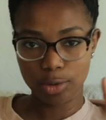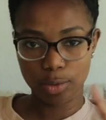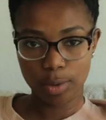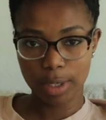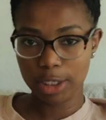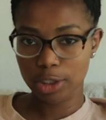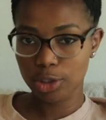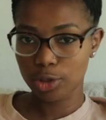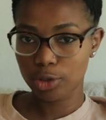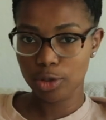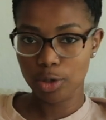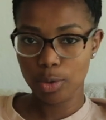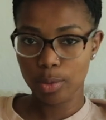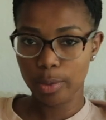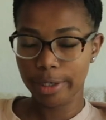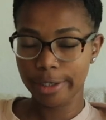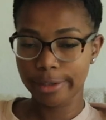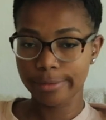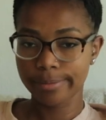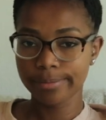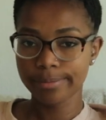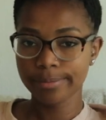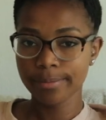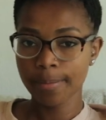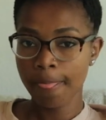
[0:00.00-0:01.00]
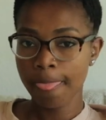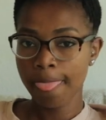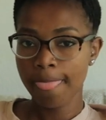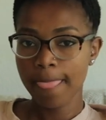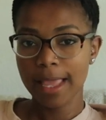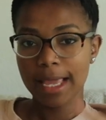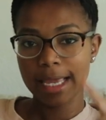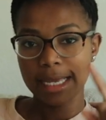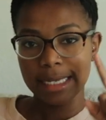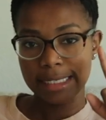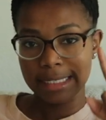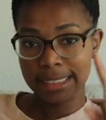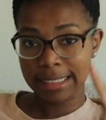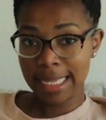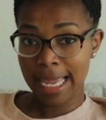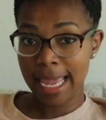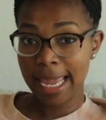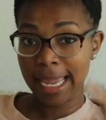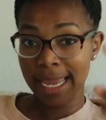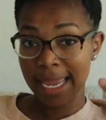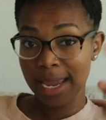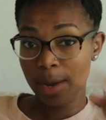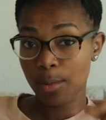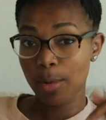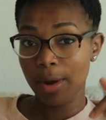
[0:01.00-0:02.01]
don't get you nowhere.
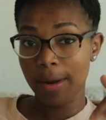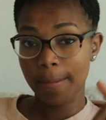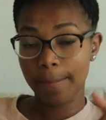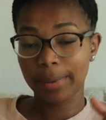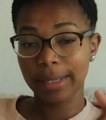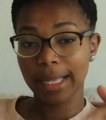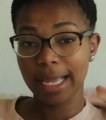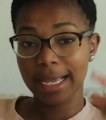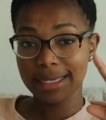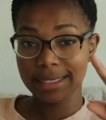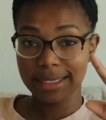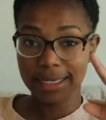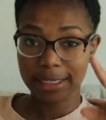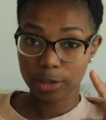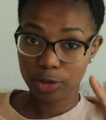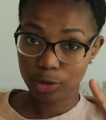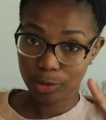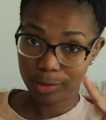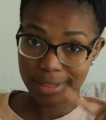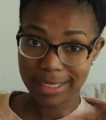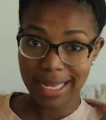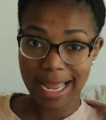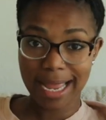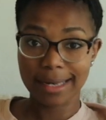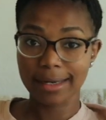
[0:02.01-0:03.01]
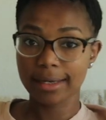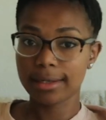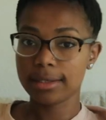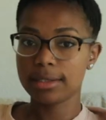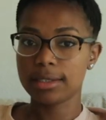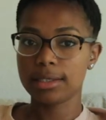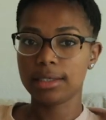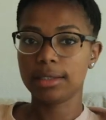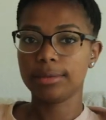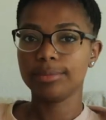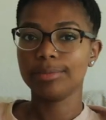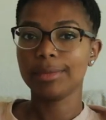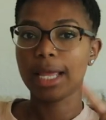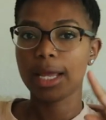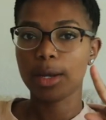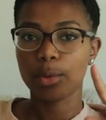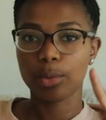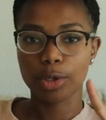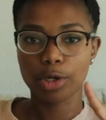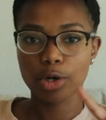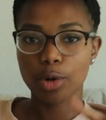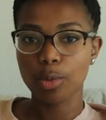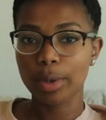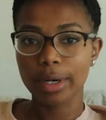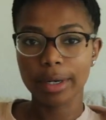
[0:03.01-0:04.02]
Staying in one place gets you stagnancy, and
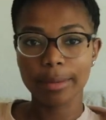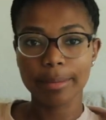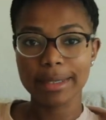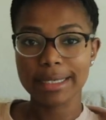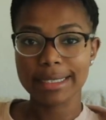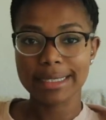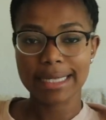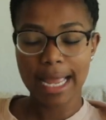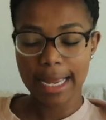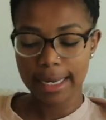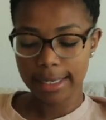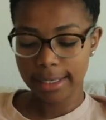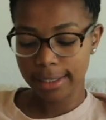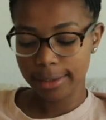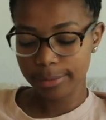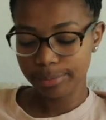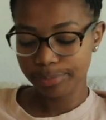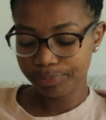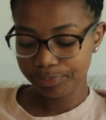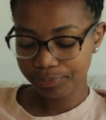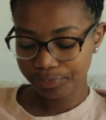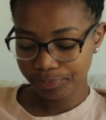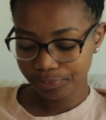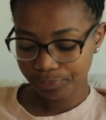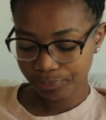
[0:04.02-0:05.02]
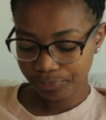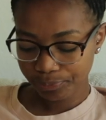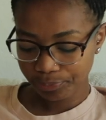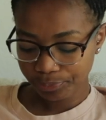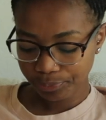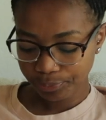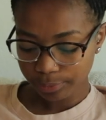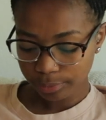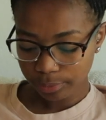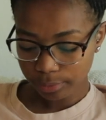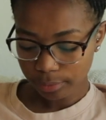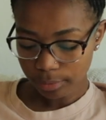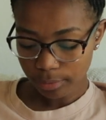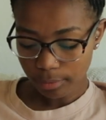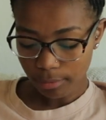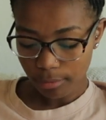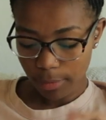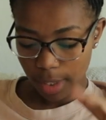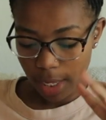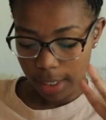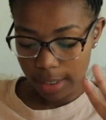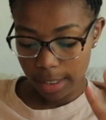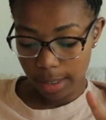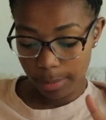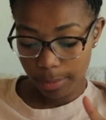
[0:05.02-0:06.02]
we don't want to be stagnant.
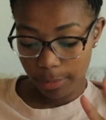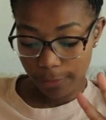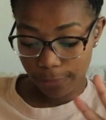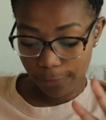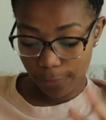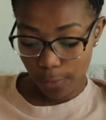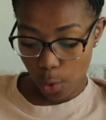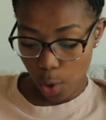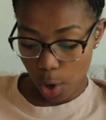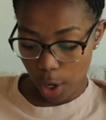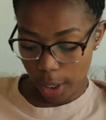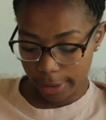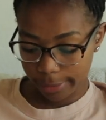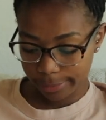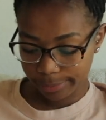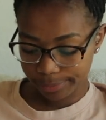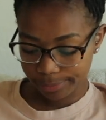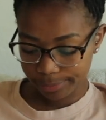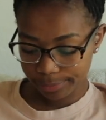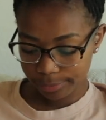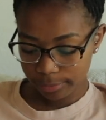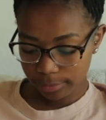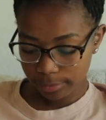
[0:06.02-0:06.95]
Number 4,